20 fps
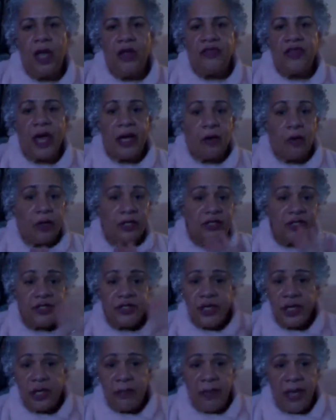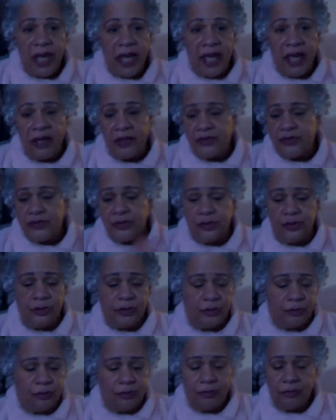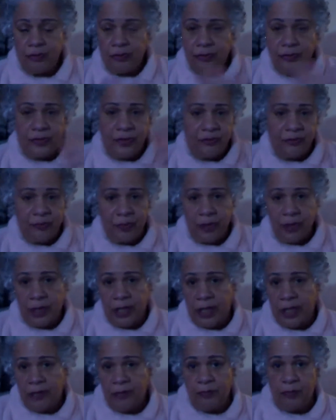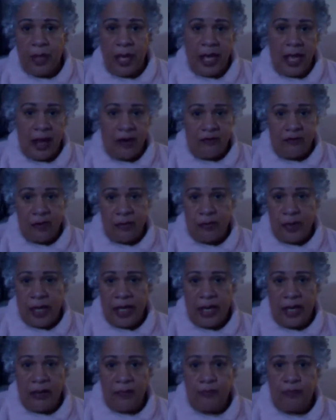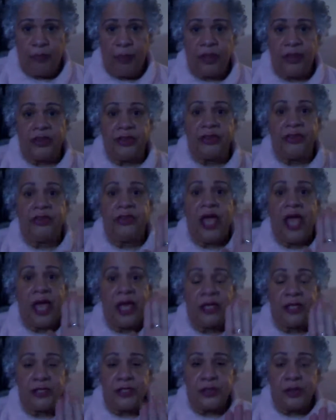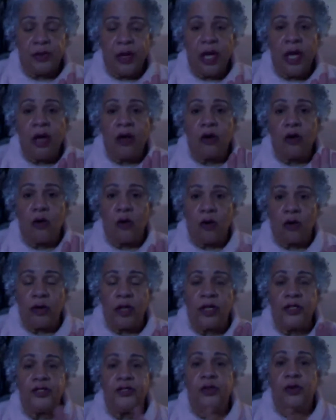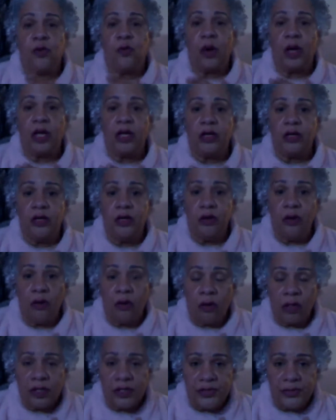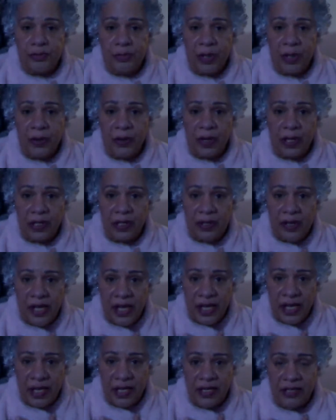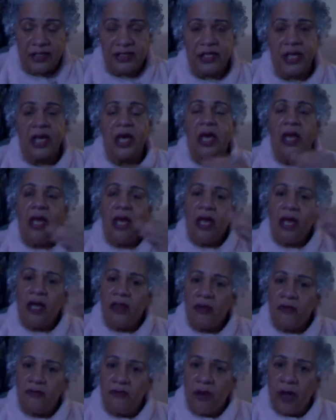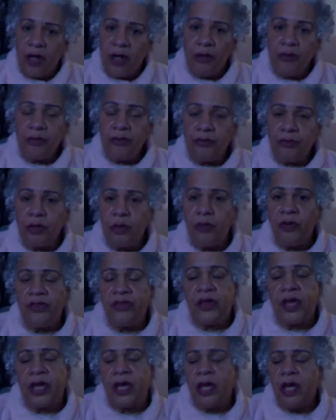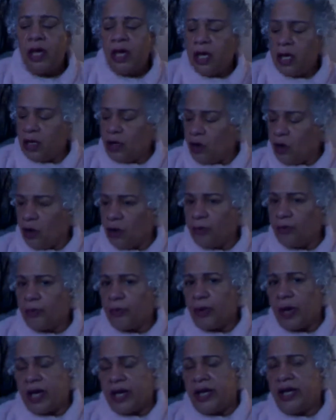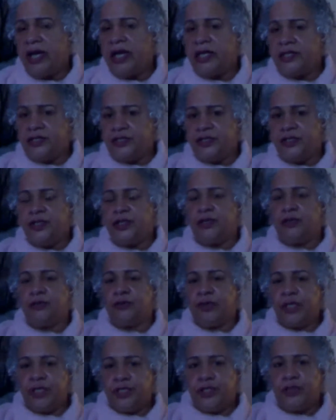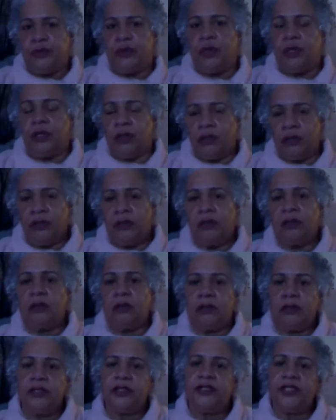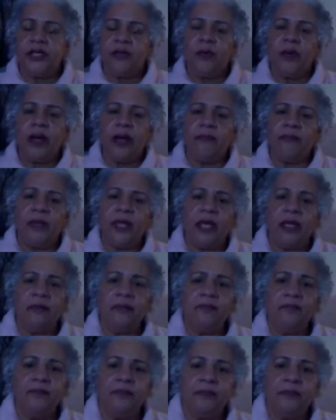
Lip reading: That question is going to be answered differently by everybody, but answer it according to what your spirit needs and then follow through with it. Incorporate it into your ritual. You see what I mean?